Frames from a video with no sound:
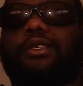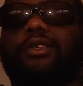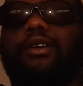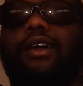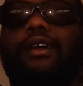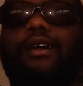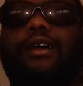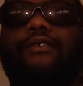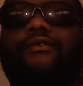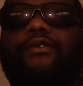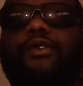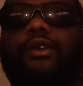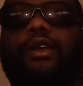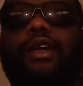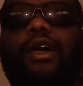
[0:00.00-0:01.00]
so I, have
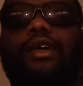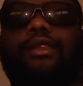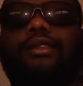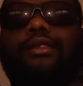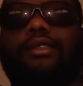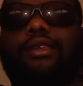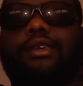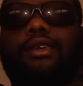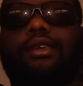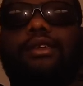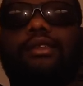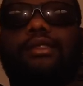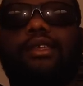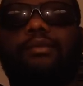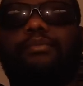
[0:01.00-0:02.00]
forgotten
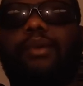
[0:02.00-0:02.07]
the the